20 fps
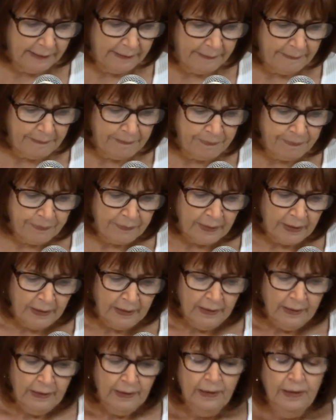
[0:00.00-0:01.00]

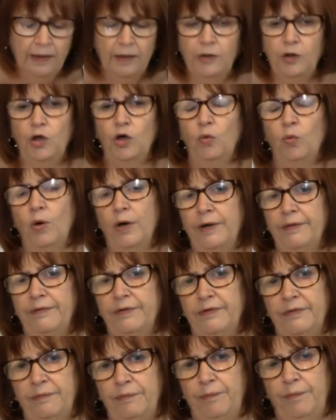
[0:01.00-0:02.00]
One of
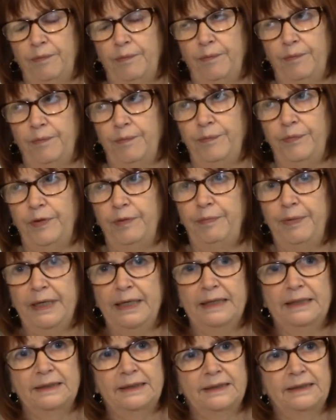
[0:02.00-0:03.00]
the
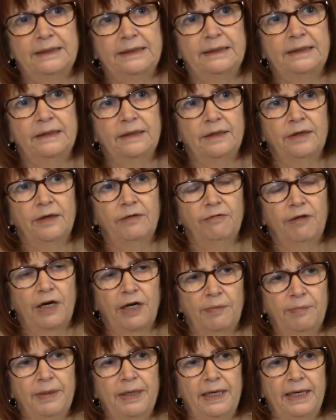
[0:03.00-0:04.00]
biggest
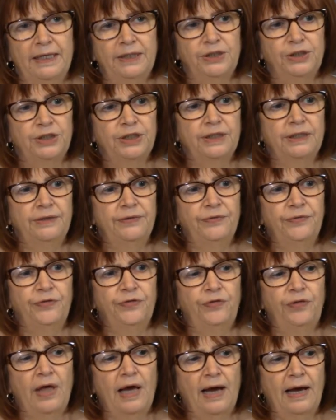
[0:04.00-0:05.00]

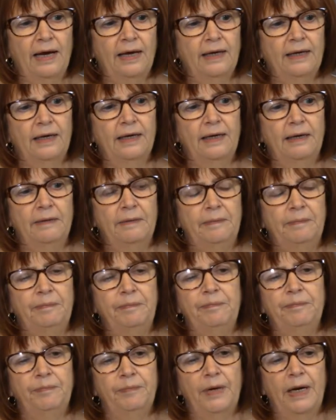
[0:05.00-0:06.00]
recommendations that
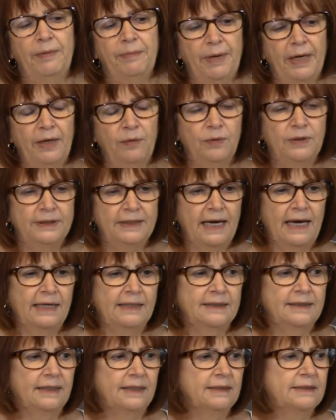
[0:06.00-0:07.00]
I made was
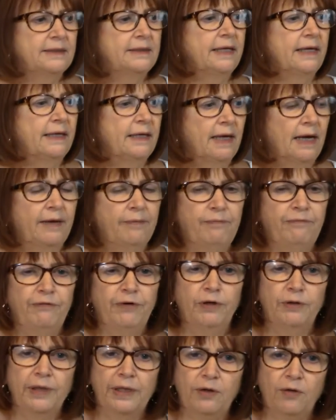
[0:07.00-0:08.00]
access, that I
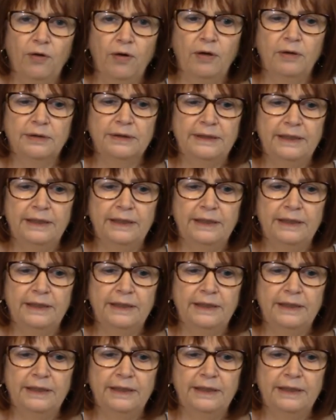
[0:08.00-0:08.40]
felt like all